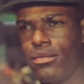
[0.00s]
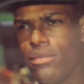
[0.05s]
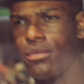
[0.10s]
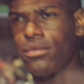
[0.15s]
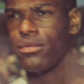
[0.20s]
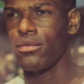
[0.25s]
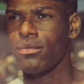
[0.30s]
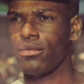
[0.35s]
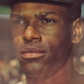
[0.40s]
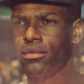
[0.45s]

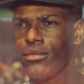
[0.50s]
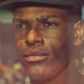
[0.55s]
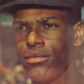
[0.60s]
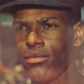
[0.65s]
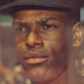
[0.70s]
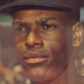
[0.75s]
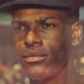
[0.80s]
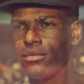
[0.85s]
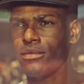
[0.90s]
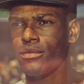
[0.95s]
Just good eye
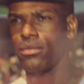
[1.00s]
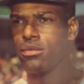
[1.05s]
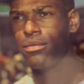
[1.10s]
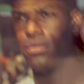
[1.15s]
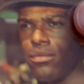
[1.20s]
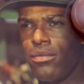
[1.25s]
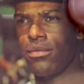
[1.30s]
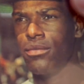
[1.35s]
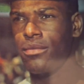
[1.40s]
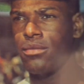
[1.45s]
appeal.
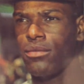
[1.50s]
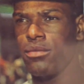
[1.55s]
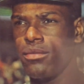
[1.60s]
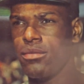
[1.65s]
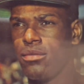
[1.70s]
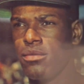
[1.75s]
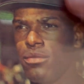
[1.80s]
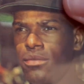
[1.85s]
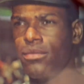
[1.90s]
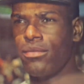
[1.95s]

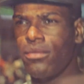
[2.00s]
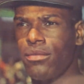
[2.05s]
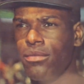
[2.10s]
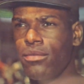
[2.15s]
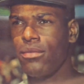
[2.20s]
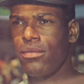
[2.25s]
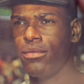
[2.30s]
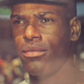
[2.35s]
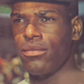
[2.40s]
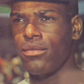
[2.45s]
Clean
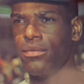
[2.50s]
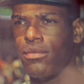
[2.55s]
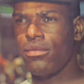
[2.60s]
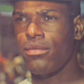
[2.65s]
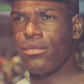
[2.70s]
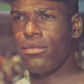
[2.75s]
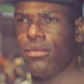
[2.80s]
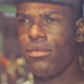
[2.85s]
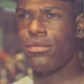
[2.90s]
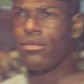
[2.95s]
stuff. I'll have to get